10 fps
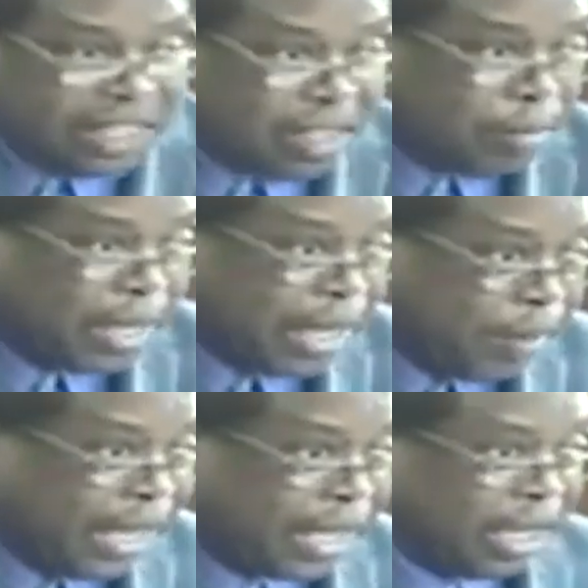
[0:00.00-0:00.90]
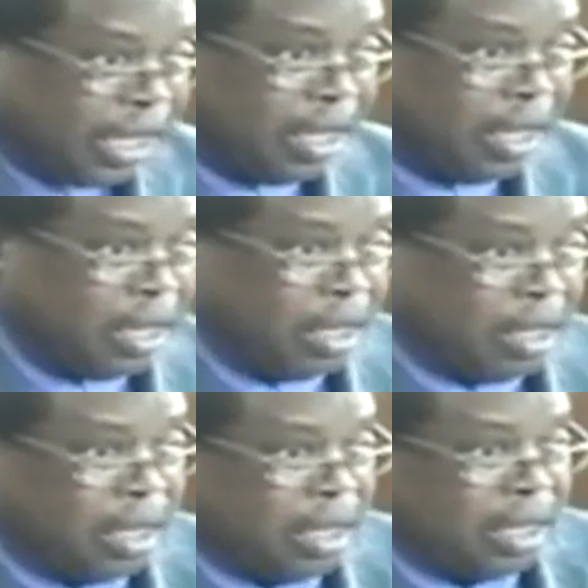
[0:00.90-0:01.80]
to be debated. Yeah.
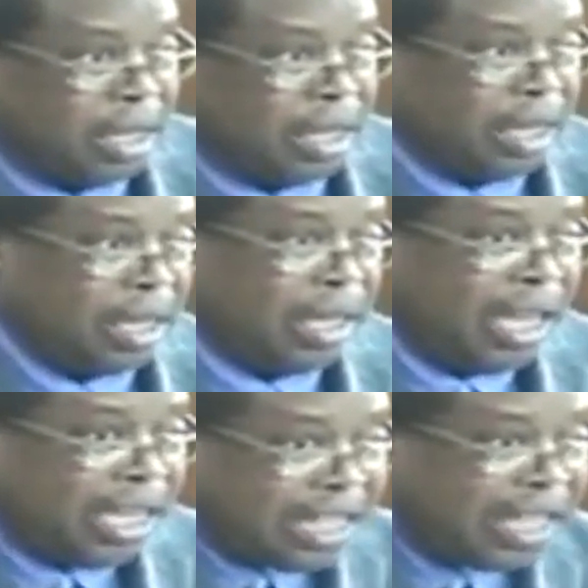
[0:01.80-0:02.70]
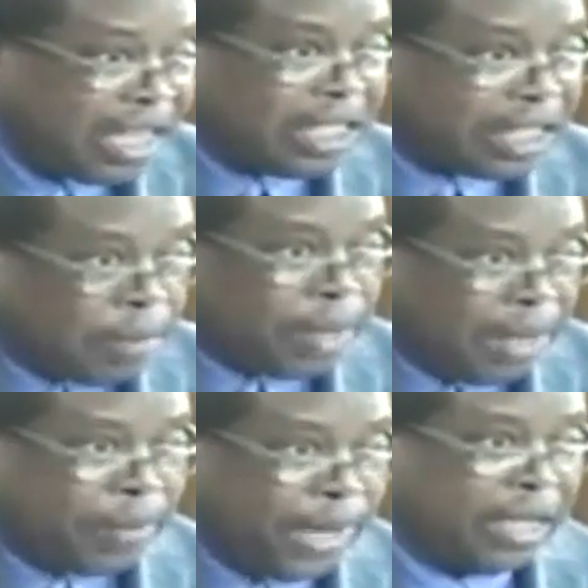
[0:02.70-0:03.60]
It needs to be
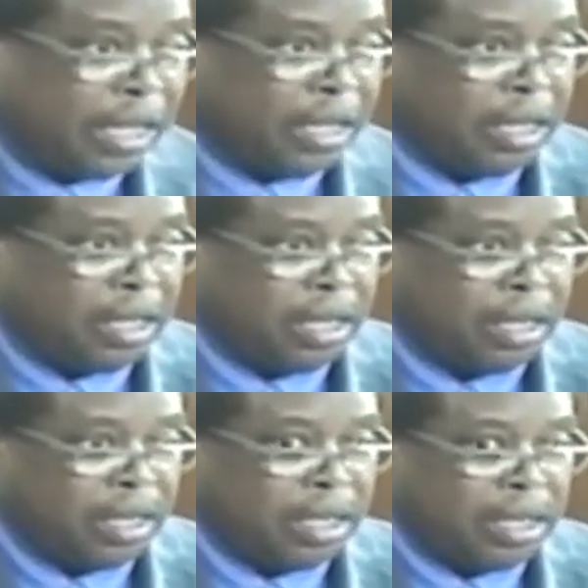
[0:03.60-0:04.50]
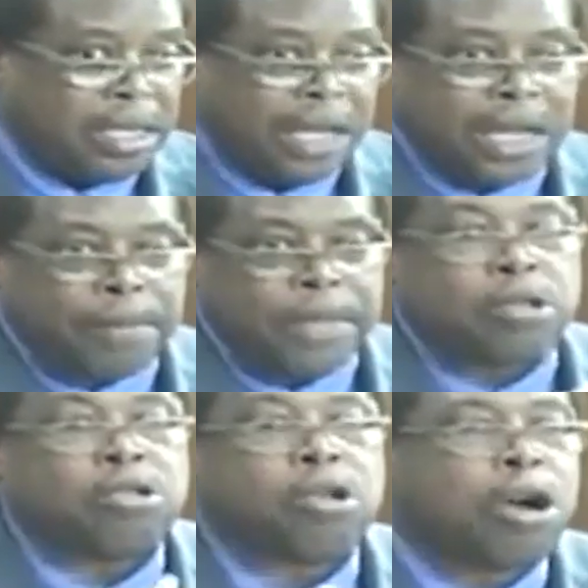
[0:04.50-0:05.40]
debated. There can be
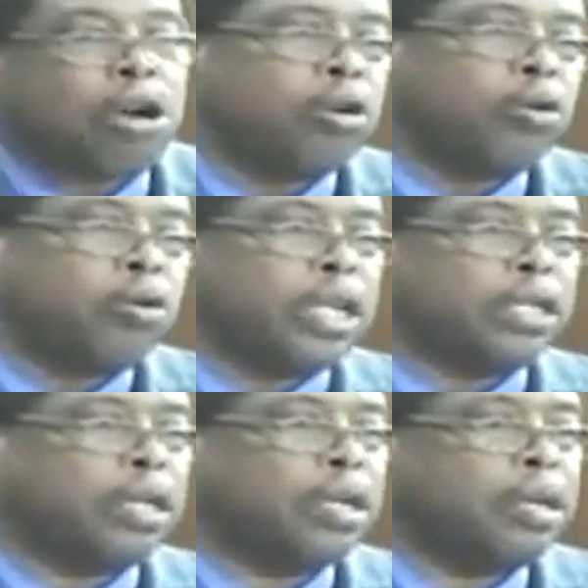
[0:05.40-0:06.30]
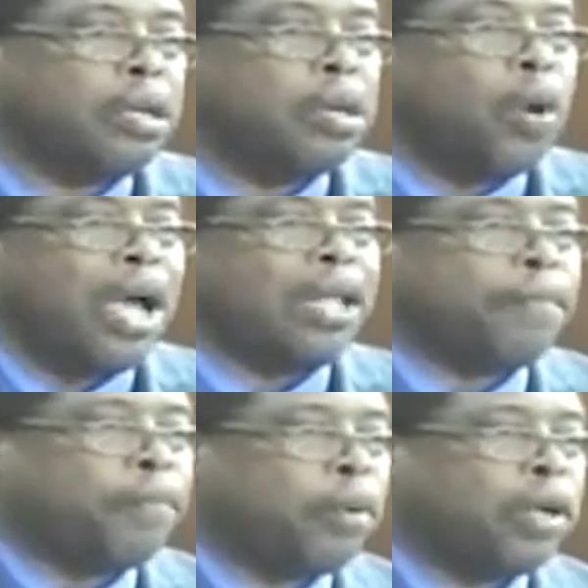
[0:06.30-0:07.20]
no good reason why an
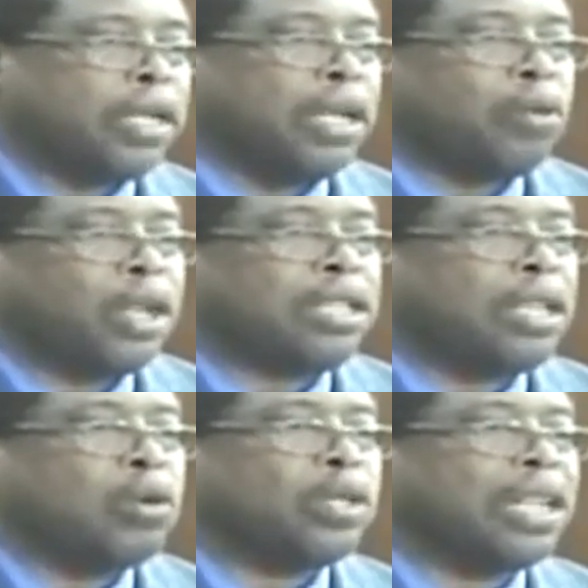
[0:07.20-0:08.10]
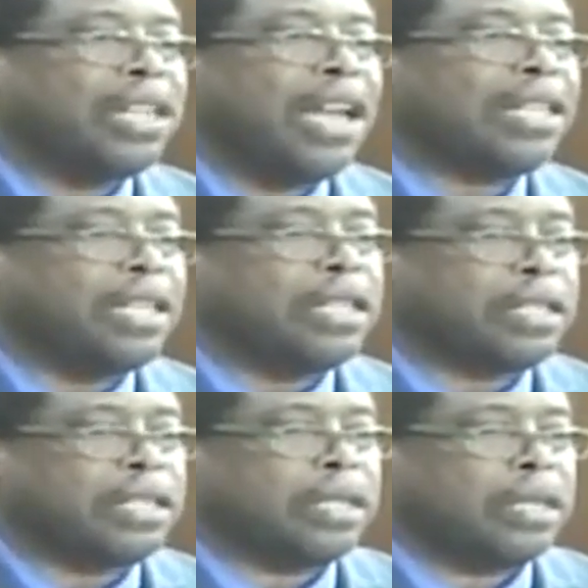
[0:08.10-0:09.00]
important resolution like
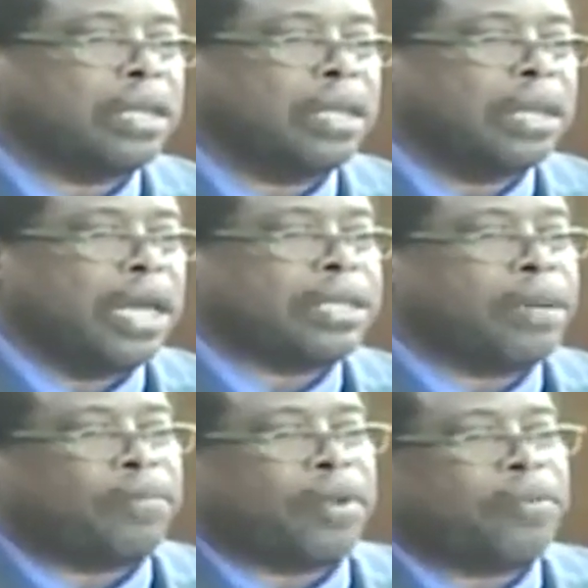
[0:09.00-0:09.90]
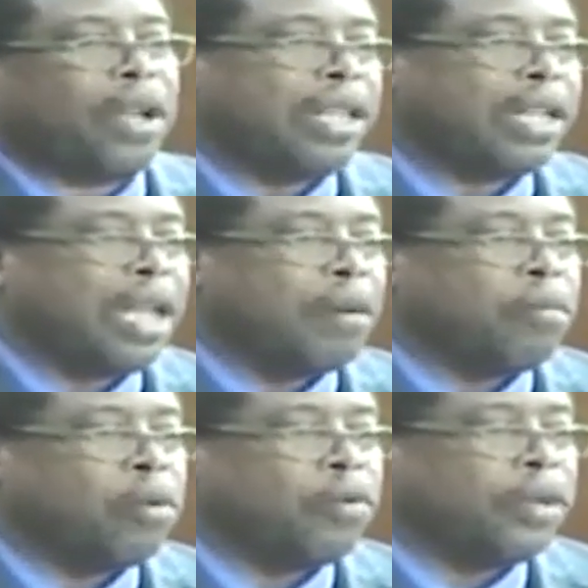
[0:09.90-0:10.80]
this, except for the fact that I
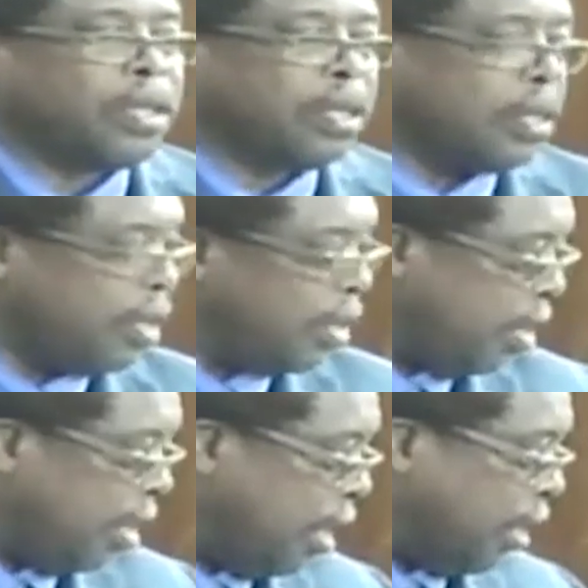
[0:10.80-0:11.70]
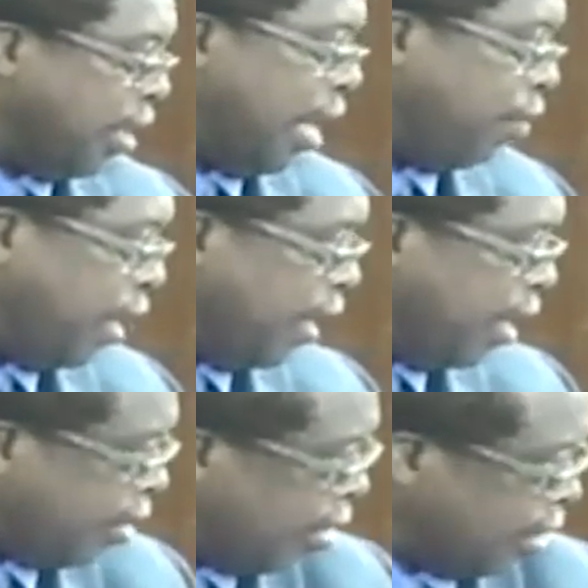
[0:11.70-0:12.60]
move it, is not being
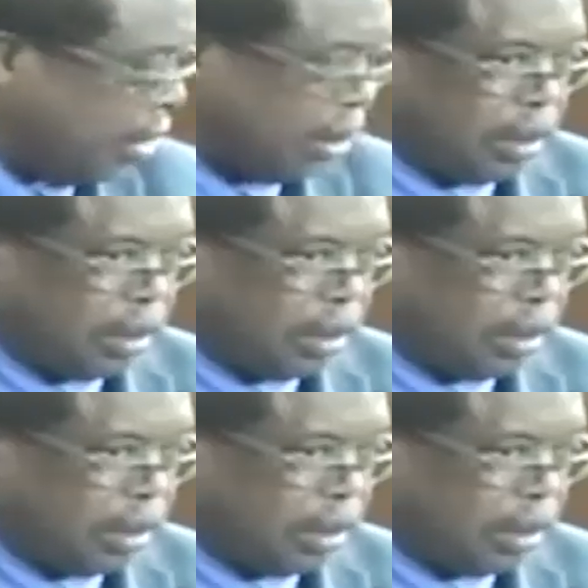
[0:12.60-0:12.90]
discussed.